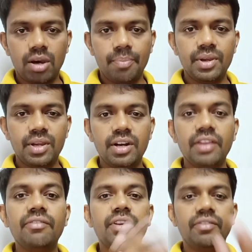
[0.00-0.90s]
appear,
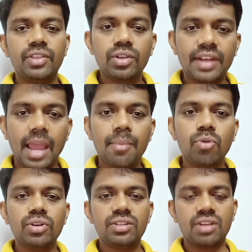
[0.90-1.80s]
even the
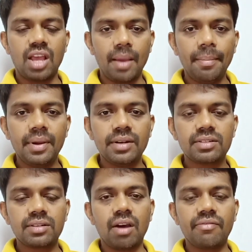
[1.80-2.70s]
timeout is
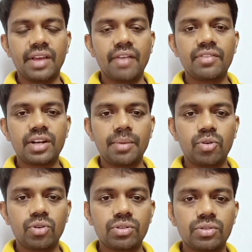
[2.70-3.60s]
happens after after
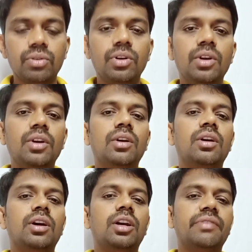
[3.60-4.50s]
timeout also,
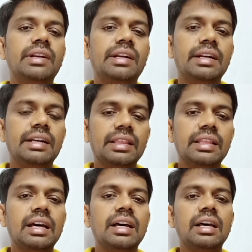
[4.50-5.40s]
it will return
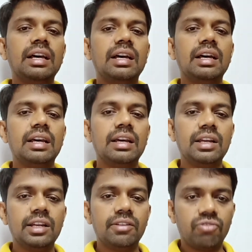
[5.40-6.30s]
the
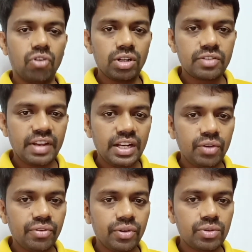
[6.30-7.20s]
false value
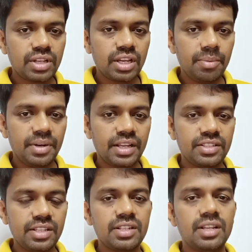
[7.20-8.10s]
if you use the element
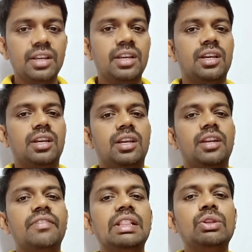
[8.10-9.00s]
exists.
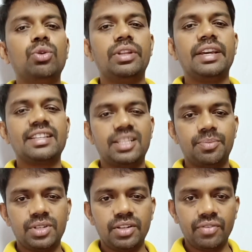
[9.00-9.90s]
It will throw the
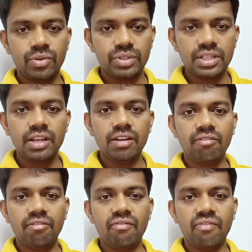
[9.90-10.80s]
exception if you use the
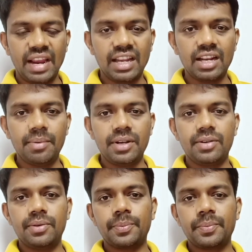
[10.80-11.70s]
find element.
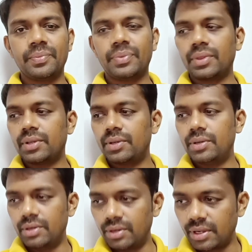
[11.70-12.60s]

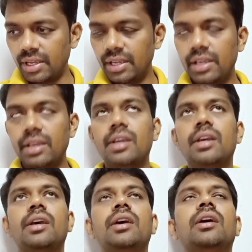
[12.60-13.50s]
Okay.
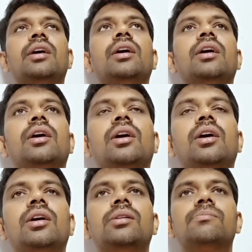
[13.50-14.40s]

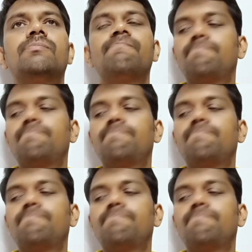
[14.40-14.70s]
Um,